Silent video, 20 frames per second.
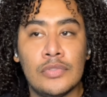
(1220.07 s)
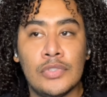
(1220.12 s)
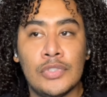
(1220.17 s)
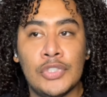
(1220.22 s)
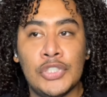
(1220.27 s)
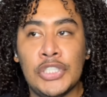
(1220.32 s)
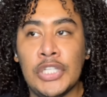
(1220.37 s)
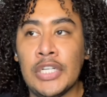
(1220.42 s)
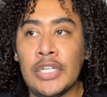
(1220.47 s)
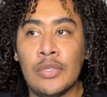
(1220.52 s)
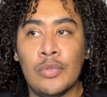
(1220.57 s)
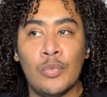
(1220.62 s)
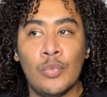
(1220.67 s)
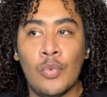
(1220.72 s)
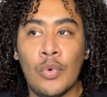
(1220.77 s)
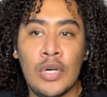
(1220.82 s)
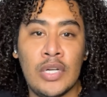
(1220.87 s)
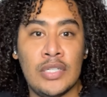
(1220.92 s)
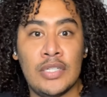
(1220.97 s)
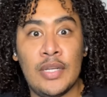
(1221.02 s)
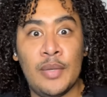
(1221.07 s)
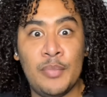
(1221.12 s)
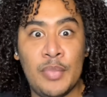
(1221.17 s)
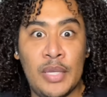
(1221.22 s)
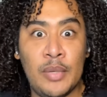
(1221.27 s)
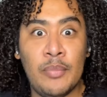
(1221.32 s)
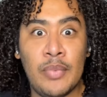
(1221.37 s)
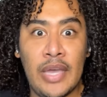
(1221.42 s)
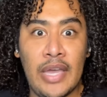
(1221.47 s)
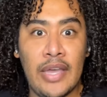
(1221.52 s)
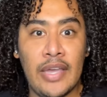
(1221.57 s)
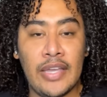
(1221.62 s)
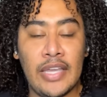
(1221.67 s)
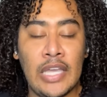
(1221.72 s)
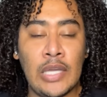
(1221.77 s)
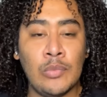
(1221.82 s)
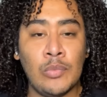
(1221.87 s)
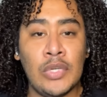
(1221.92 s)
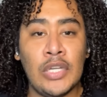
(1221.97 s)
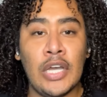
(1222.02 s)
she didn't want a big bag,
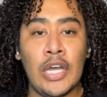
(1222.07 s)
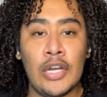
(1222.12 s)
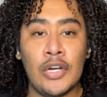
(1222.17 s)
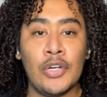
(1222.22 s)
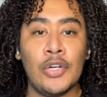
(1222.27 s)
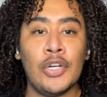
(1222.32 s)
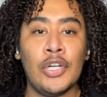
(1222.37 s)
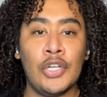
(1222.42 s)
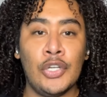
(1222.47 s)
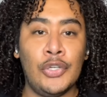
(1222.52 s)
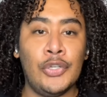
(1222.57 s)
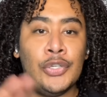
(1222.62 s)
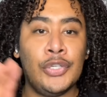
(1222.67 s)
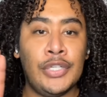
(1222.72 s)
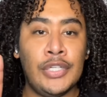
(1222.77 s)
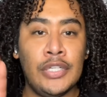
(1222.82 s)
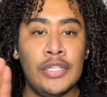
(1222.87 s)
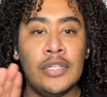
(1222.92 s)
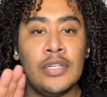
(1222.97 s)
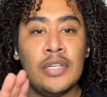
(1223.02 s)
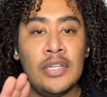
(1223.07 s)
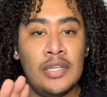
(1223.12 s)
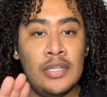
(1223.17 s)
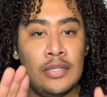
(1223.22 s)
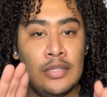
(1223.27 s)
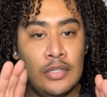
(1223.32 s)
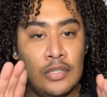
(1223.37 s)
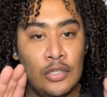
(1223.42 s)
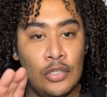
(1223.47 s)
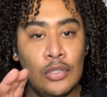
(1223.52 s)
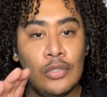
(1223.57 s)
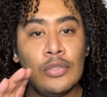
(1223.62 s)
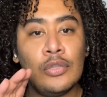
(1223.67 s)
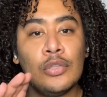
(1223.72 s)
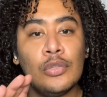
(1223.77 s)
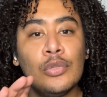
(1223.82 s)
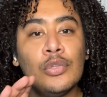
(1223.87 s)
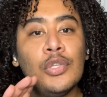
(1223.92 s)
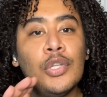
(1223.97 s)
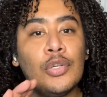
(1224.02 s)
and we got her a good
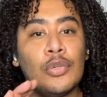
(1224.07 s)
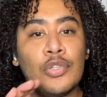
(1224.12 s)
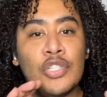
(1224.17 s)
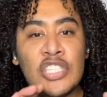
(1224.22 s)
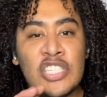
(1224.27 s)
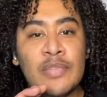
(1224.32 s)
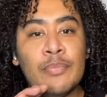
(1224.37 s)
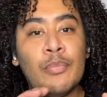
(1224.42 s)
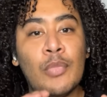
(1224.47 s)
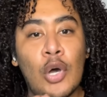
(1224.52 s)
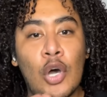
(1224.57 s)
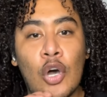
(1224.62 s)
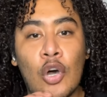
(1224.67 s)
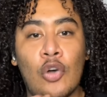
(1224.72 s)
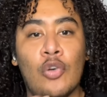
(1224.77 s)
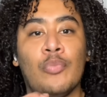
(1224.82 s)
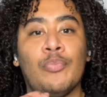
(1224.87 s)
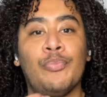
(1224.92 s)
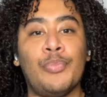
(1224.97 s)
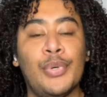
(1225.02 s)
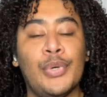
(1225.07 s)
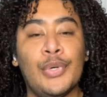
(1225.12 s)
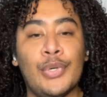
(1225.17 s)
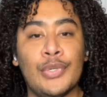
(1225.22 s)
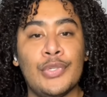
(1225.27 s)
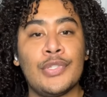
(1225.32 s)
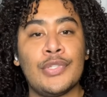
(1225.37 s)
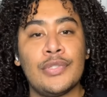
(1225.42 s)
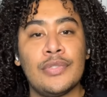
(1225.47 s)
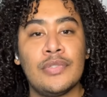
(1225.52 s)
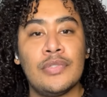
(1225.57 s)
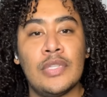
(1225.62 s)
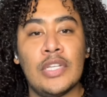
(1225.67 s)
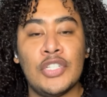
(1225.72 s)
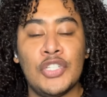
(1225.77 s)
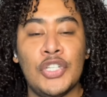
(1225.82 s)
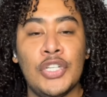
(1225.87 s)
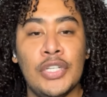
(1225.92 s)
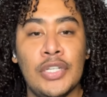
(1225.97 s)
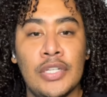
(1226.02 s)
little small purse
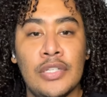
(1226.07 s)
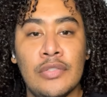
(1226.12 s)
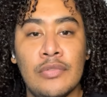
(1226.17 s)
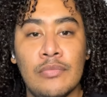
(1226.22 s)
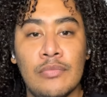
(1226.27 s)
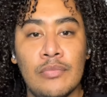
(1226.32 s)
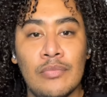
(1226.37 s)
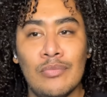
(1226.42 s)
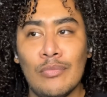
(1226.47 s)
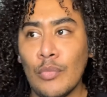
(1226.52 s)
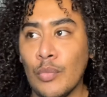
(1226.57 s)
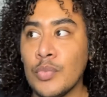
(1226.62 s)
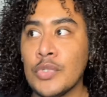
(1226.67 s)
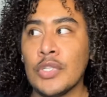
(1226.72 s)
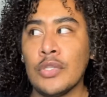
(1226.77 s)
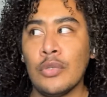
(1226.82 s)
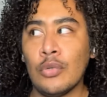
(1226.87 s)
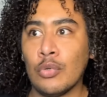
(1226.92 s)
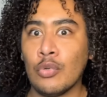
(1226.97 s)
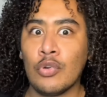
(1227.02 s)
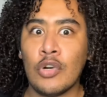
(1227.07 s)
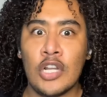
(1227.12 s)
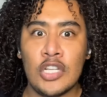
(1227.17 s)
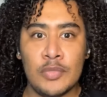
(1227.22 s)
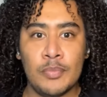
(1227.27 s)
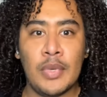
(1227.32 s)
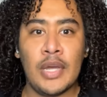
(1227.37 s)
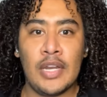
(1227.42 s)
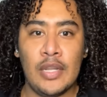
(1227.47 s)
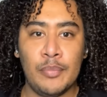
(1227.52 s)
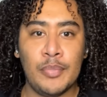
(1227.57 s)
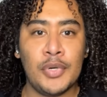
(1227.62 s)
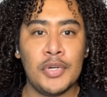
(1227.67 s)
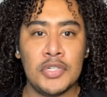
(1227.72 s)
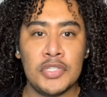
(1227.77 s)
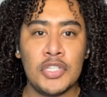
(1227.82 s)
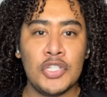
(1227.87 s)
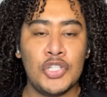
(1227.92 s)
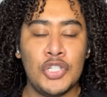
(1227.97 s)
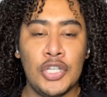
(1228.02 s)
that she could, it was a little crossbody
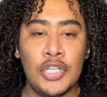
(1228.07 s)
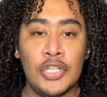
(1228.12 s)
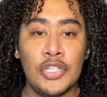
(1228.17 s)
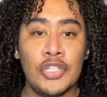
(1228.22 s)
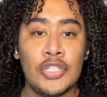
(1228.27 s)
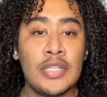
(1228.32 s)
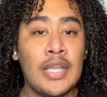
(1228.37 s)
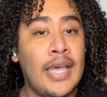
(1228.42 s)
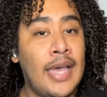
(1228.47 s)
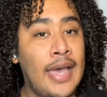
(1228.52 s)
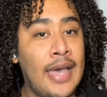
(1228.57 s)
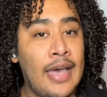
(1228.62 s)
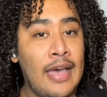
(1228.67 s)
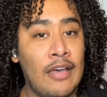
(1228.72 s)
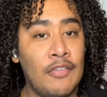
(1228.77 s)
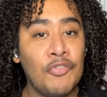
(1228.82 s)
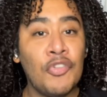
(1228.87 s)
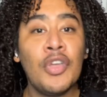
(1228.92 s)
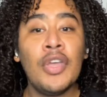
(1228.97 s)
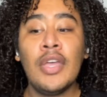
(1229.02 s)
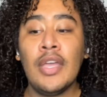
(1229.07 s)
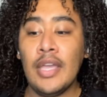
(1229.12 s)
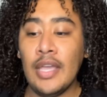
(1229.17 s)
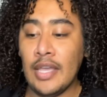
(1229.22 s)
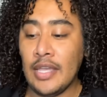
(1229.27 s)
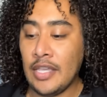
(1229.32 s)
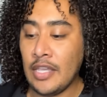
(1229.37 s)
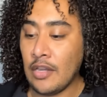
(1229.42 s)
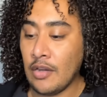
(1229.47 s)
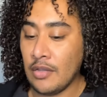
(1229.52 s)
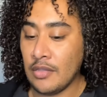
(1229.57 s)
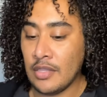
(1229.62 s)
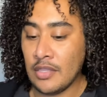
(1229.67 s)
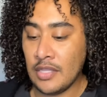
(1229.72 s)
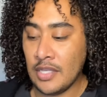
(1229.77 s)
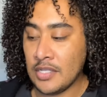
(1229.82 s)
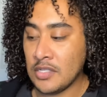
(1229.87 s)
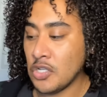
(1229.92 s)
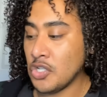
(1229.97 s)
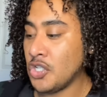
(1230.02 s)
purse that she could just have and carry the
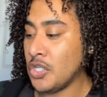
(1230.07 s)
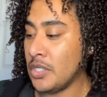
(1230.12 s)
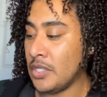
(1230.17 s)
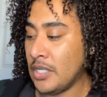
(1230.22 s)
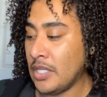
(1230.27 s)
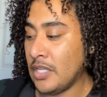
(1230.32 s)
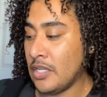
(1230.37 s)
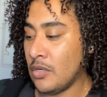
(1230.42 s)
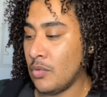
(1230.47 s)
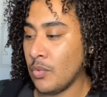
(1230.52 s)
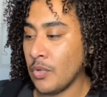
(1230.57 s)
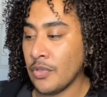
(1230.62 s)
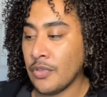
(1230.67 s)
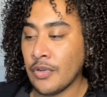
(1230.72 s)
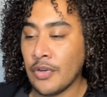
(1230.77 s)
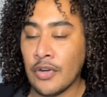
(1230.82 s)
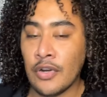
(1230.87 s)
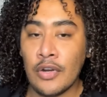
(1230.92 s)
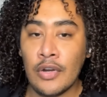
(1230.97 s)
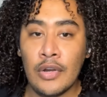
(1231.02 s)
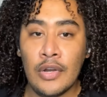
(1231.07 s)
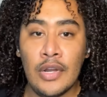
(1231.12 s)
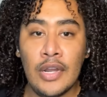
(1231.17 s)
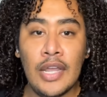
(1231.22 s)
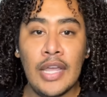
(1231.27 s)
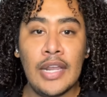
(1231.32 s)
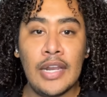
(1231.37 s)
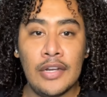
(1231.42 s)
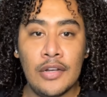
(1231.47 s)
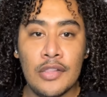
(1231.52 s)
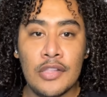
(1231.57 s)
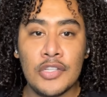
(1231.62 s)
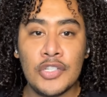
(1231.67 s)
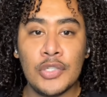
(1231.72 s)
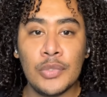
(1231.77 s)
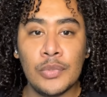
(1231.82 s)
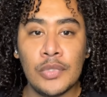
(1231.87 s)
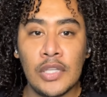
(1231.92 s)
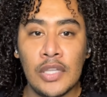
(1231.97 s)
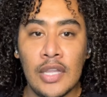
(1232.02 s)
things that she needed with her. And I know that
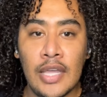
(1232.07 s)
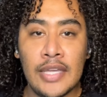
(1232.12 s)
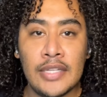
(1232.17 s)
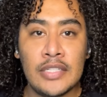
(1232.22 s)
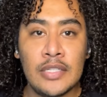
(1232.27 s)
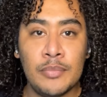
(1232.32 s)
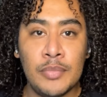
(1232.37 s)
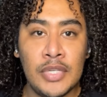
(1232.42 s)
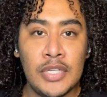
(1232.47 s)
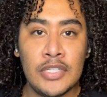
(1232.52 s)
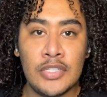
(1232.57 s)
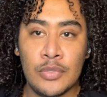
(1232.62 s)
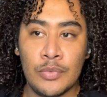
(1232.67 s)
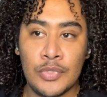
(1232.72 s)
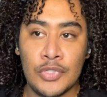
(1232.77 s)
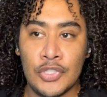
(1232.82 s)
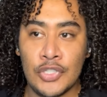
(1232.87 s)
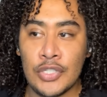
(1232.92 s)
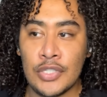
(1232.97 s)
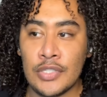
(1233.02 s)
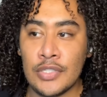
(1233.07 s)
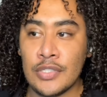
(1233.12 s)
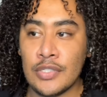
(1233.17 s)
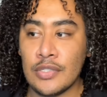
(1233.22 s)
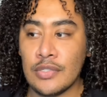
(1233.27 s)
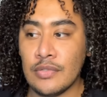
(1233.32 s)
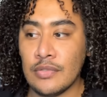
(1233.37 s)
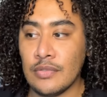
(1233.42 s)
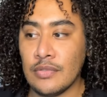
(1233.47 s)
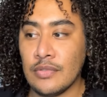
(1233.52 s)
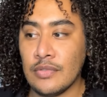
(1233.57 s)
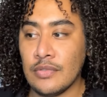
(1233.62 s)
she really liked it because it was just